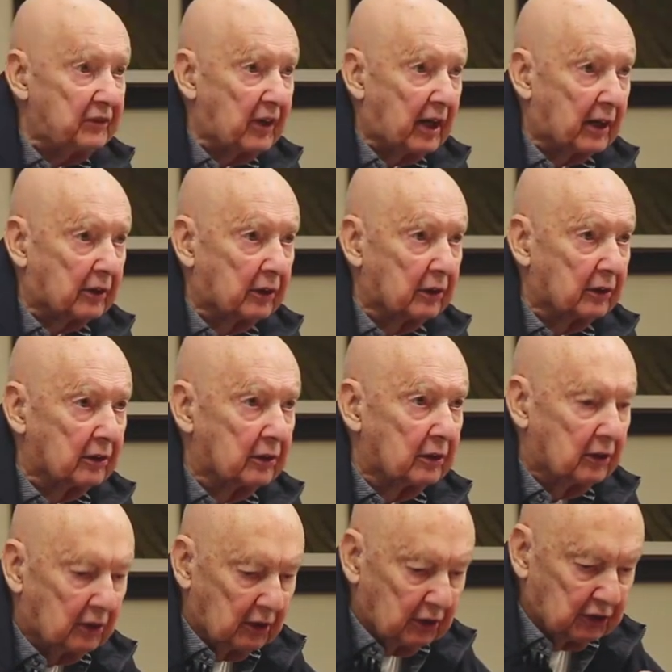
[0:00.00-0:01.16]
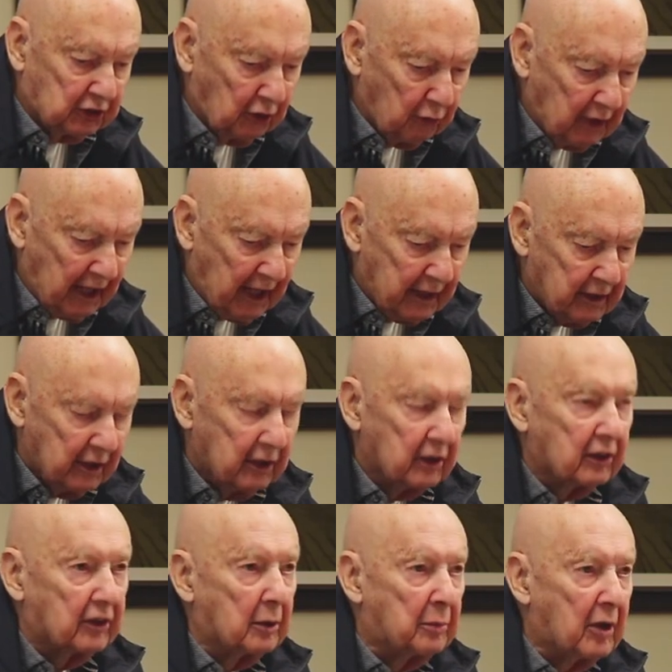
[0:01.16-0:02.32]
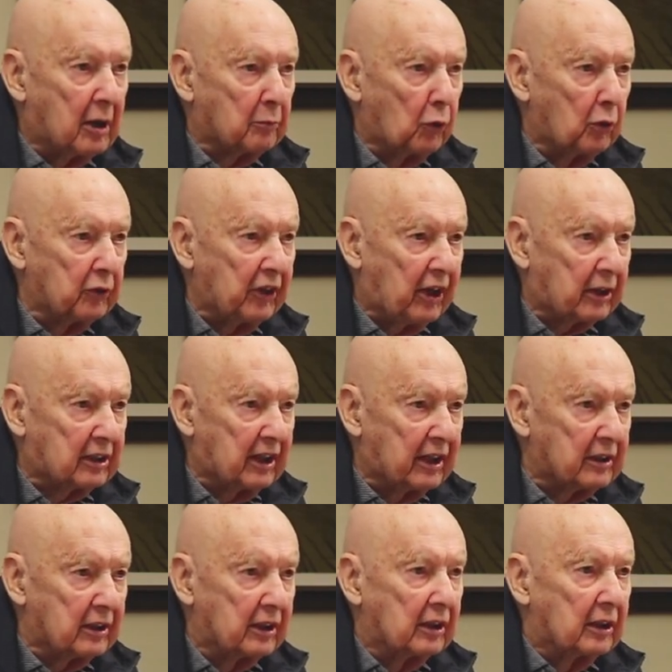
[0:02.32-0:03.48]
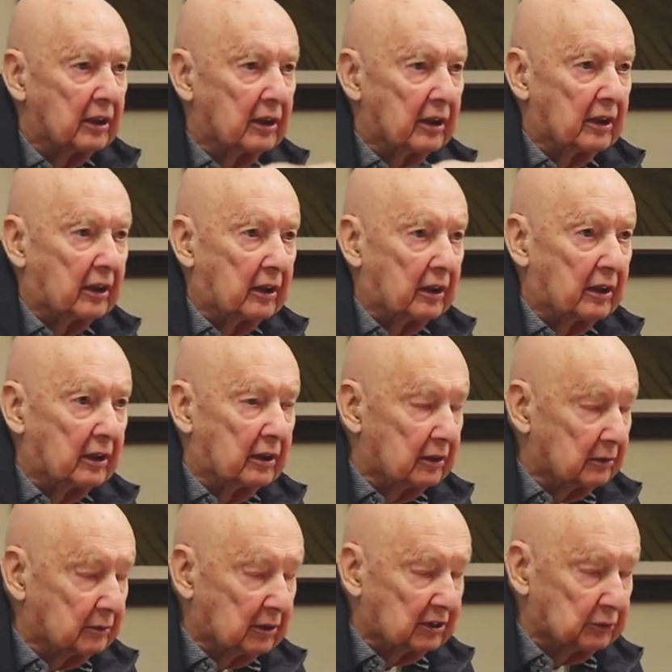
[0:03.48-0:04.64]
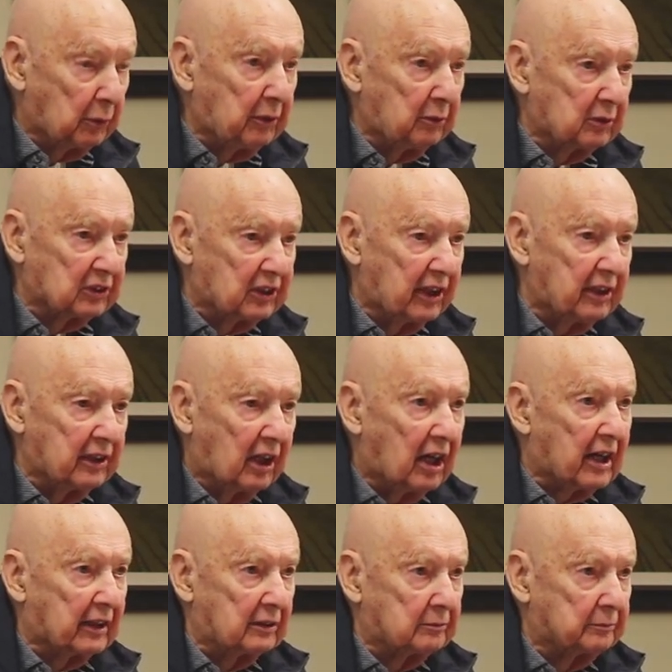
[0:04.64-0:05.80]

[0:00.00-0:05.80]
factor so that the bomb will not get, as we would say, hot.